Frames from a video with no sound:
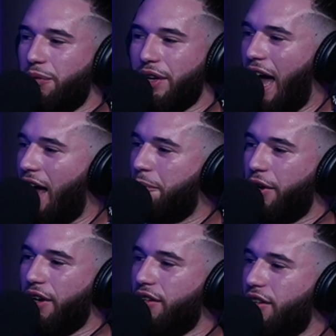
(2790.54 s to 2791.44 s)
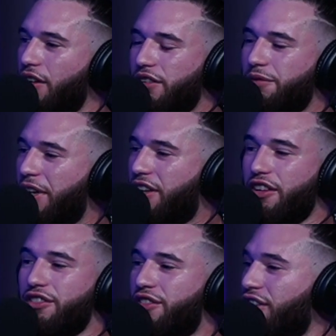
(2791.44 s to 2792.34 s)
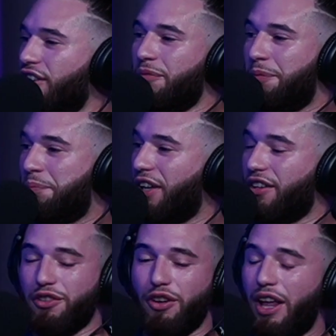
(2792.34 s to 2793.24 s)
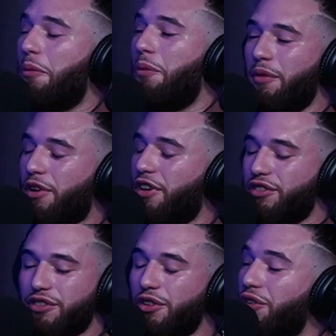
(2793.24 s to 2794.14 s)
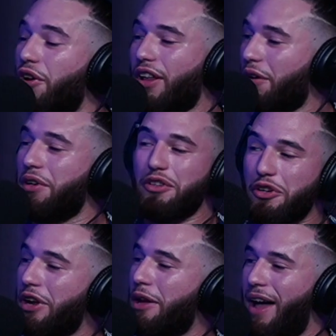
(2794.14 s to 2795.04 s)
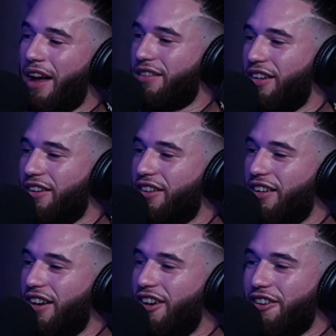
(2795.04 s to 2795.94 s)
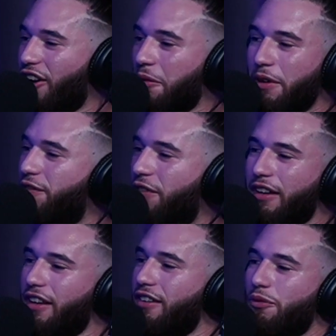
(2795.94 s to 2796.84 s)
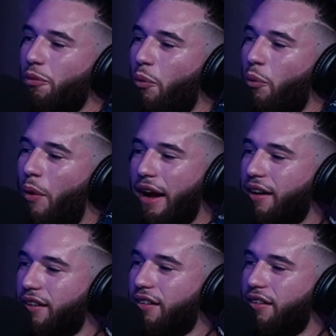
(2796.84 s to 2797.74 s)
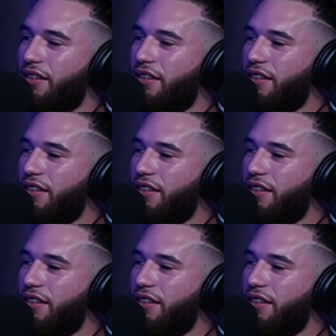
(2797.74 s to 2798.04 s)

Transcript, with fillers: bro. Come Recalibrate, back. because because you're not because you know that when you get back here, you're gonna be fucking ready